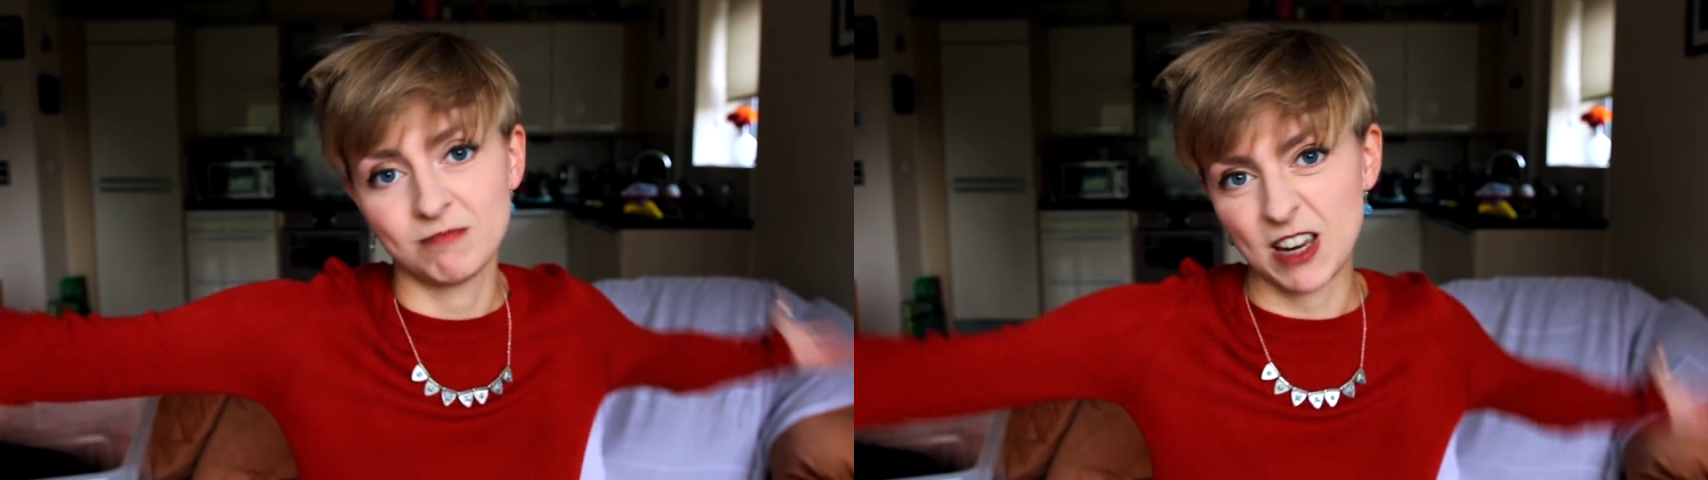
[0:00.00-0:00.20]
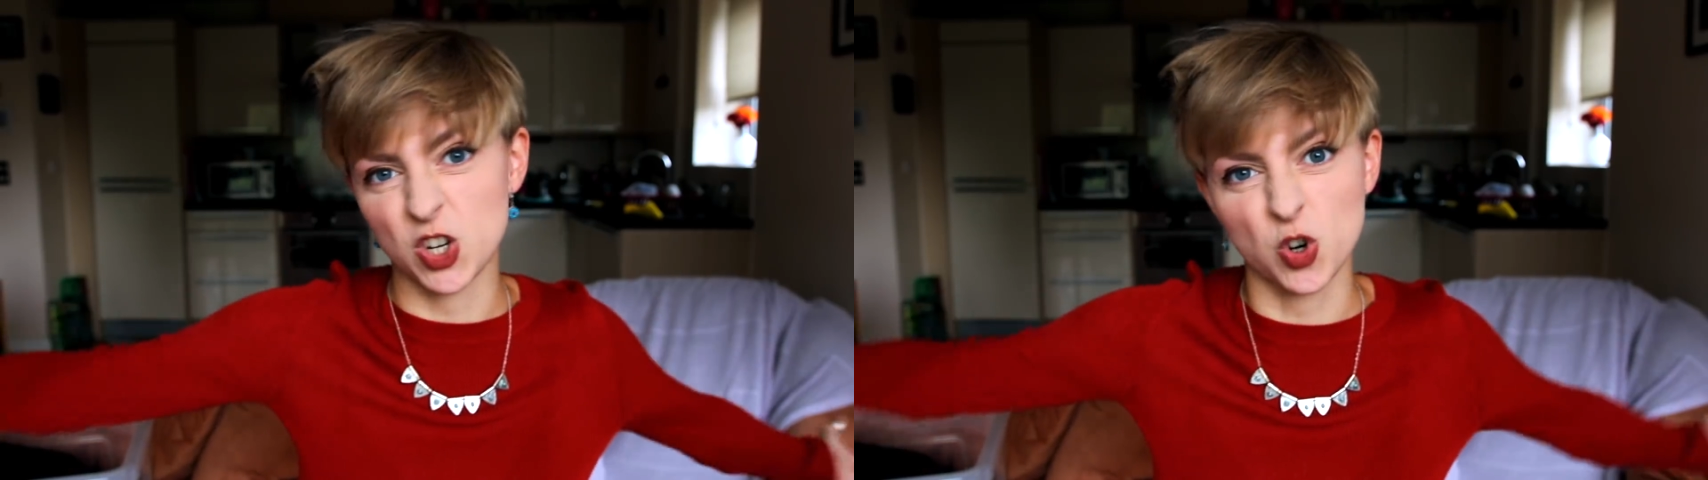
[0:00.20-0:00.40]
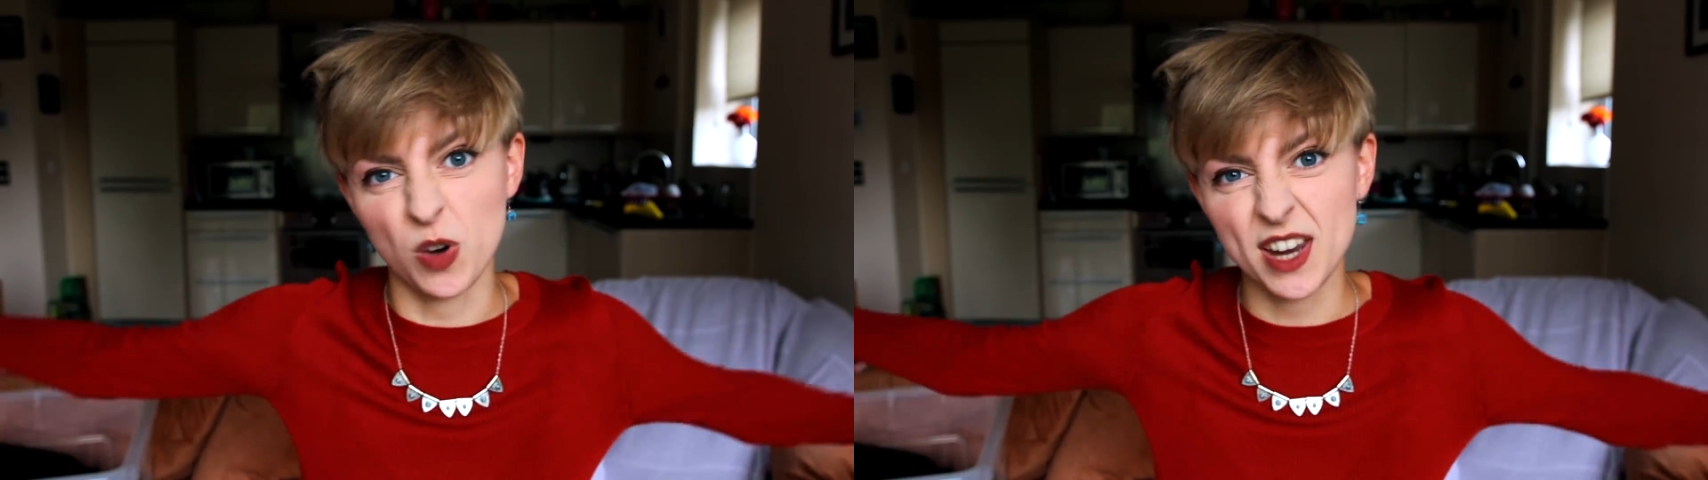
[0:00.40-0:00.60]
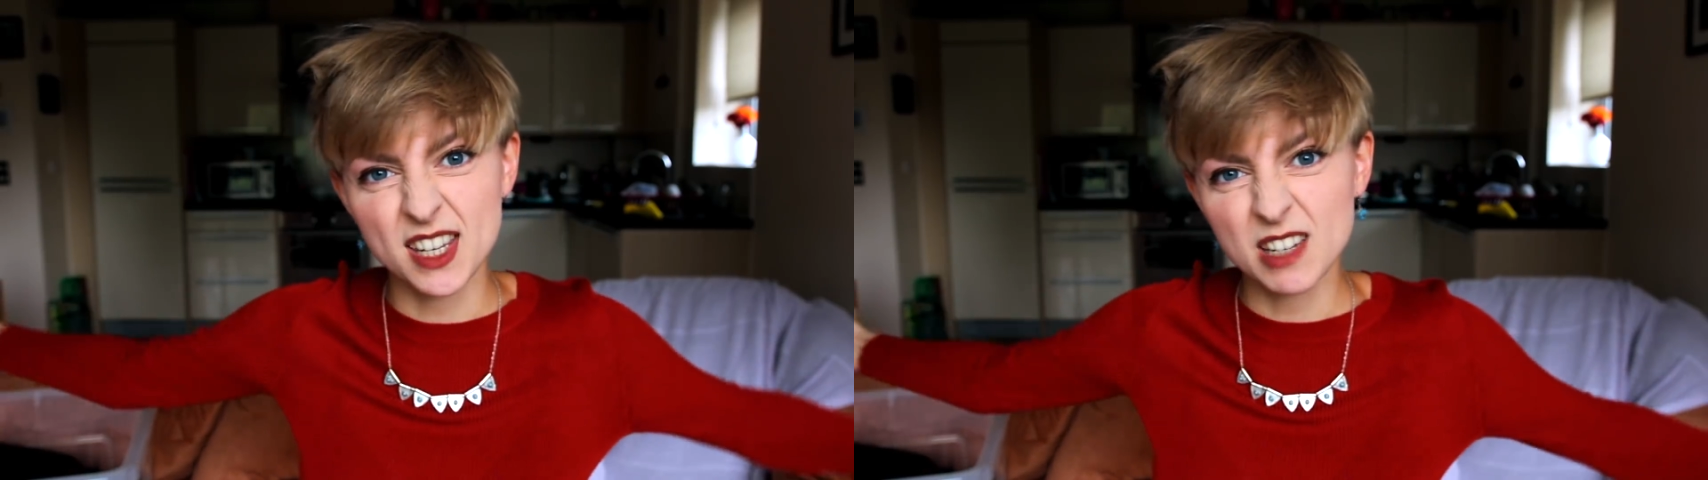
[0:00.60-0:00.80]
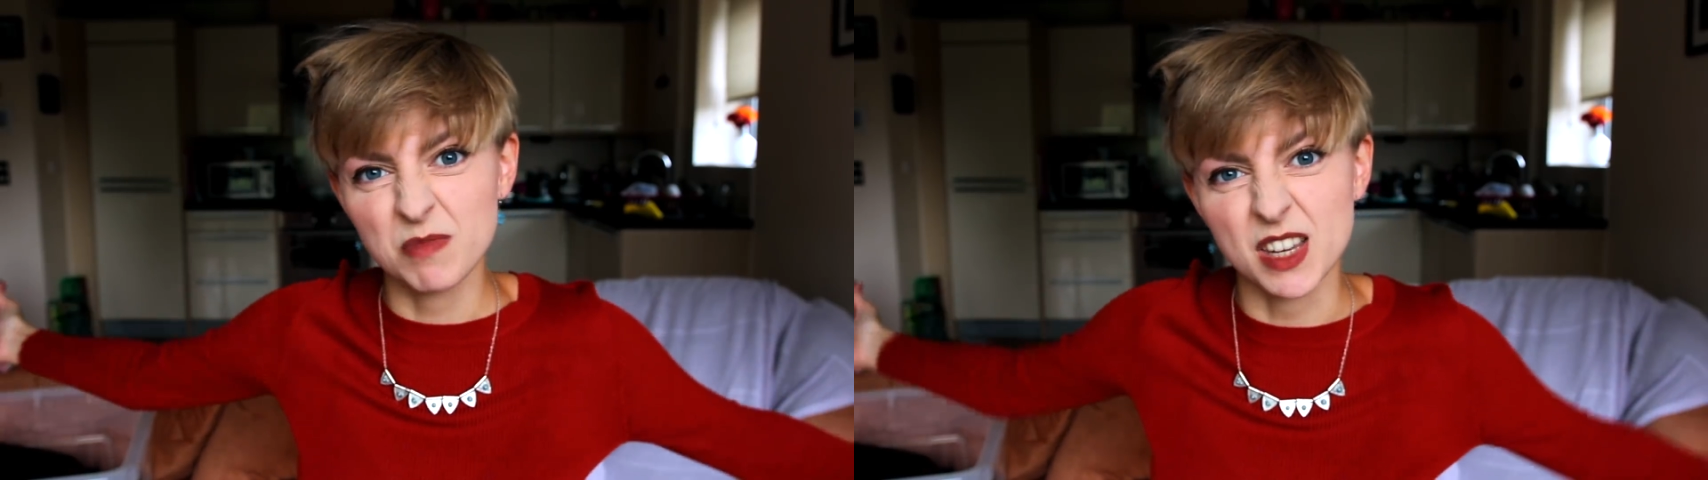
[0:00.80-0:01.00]

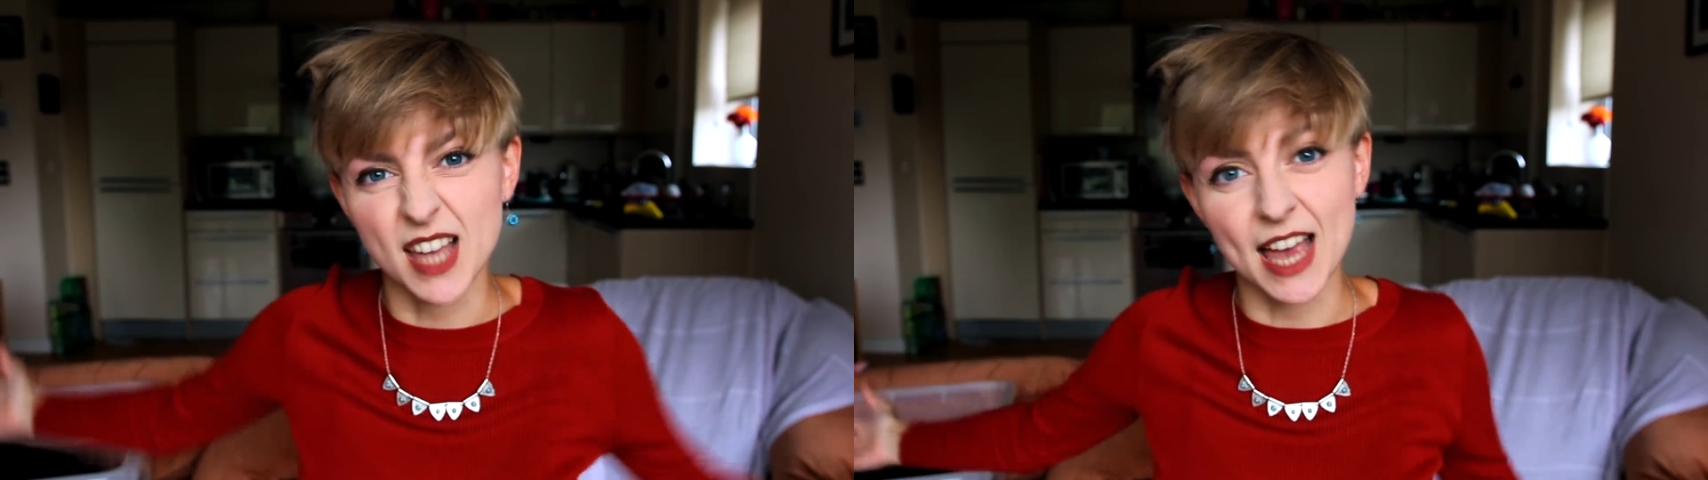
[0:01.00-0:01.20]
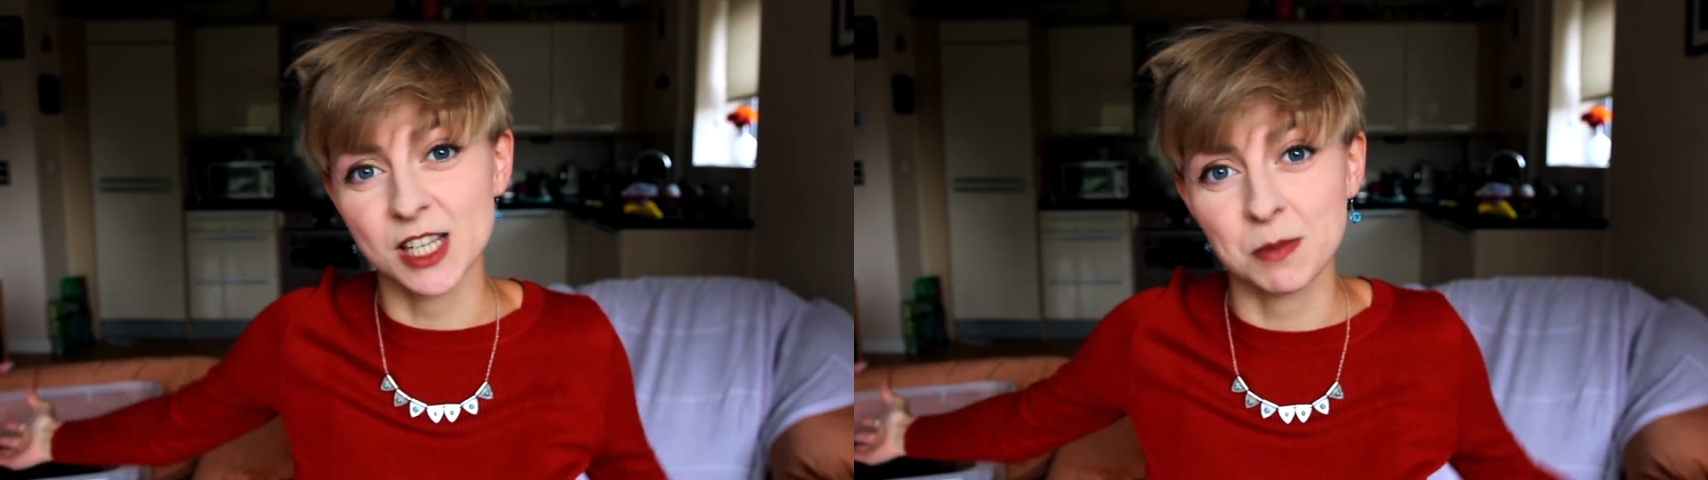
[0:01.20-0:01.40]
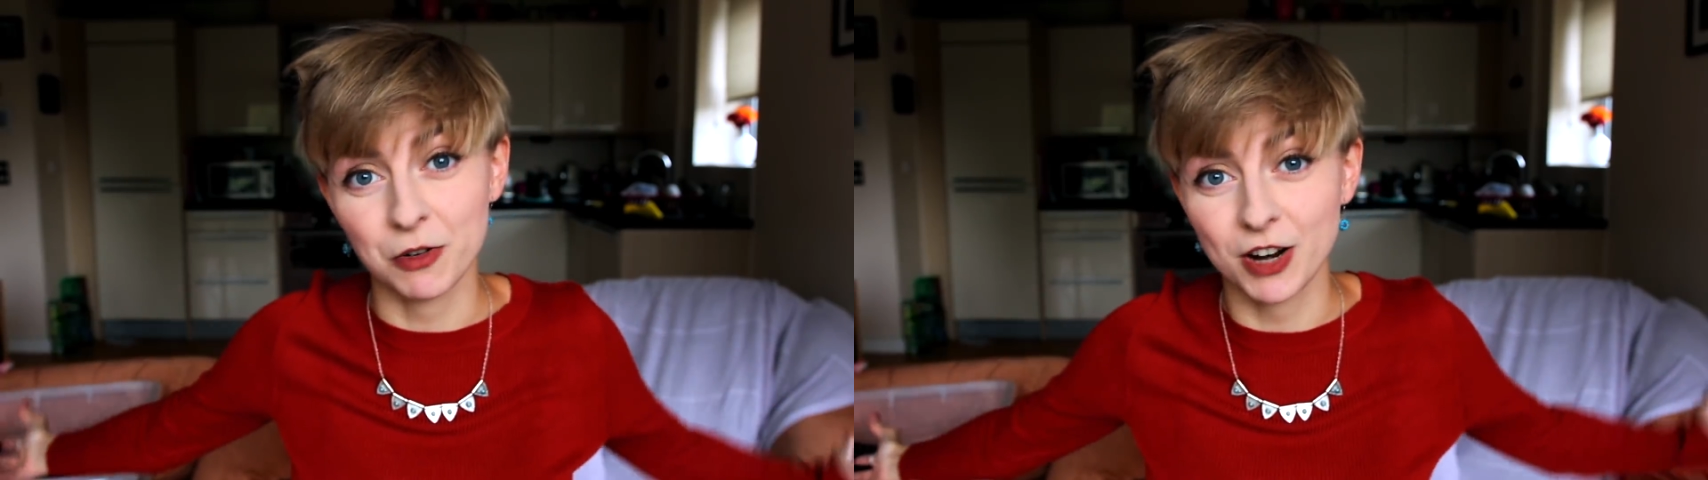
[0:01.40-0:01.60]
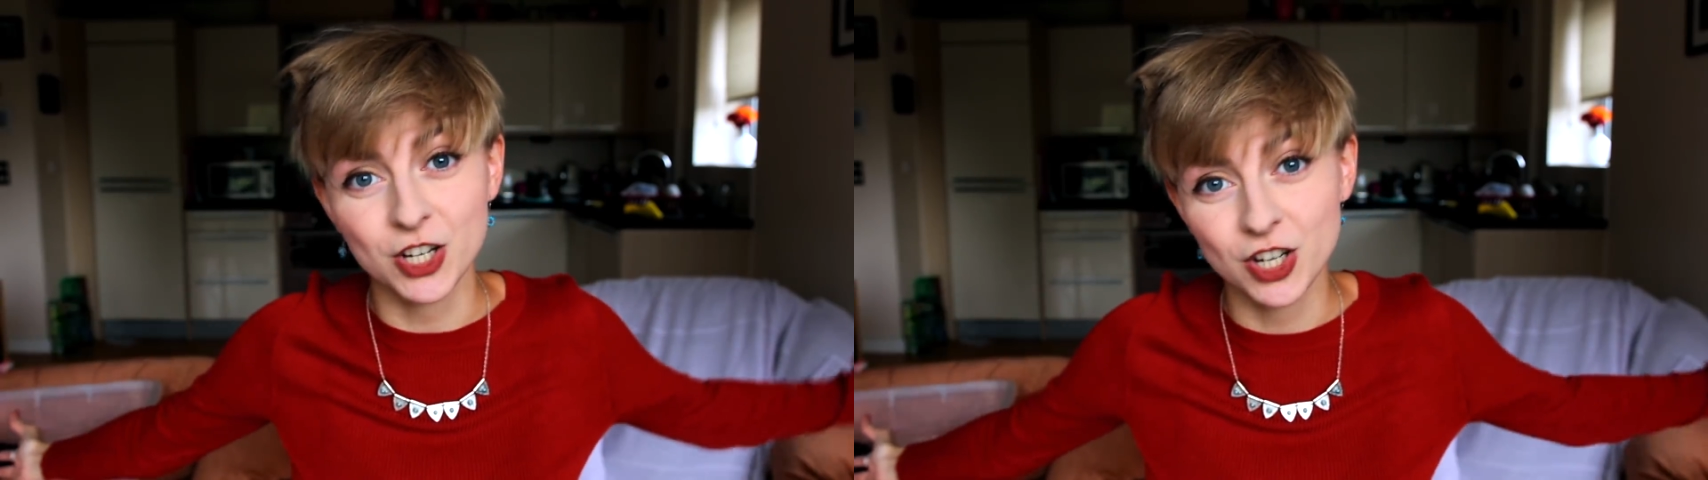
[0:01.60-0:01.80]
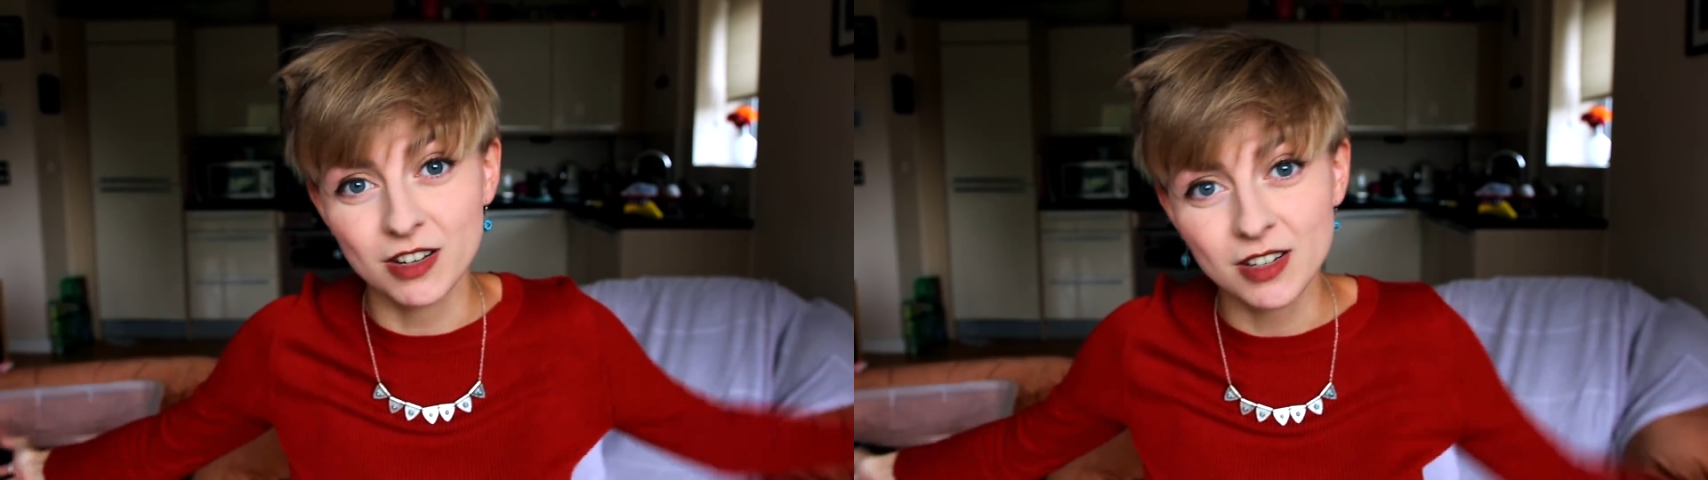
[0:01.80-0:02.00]
enjoyed this
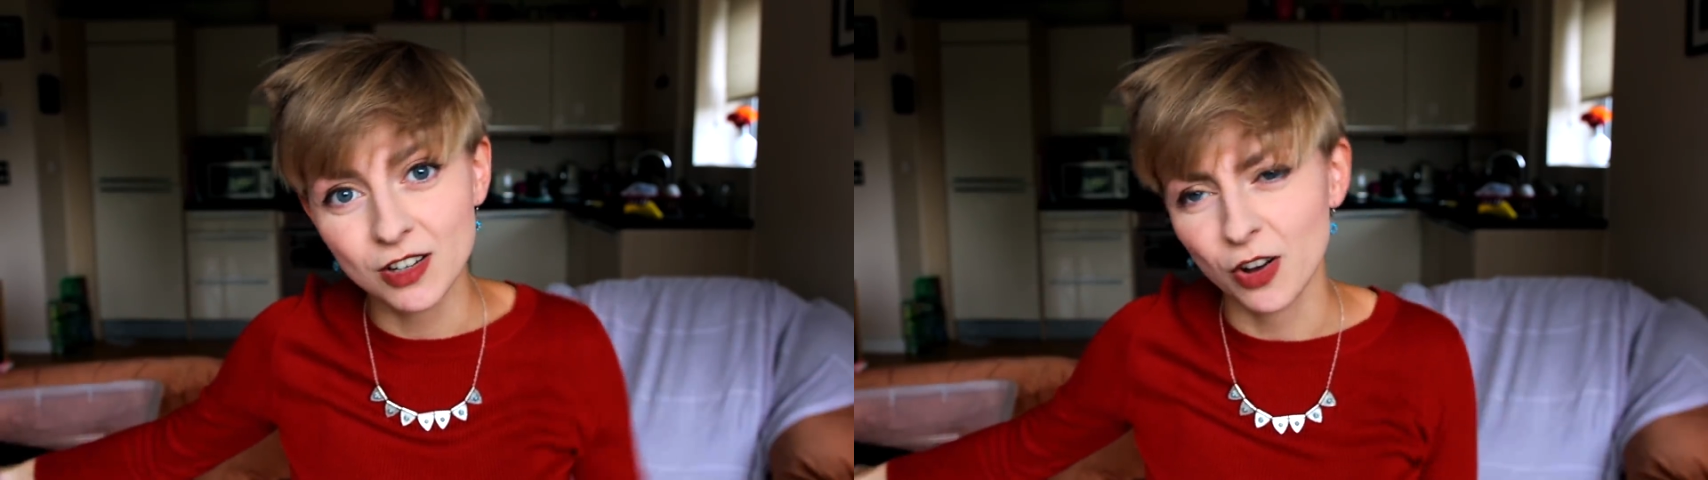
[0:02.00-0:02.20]
exploration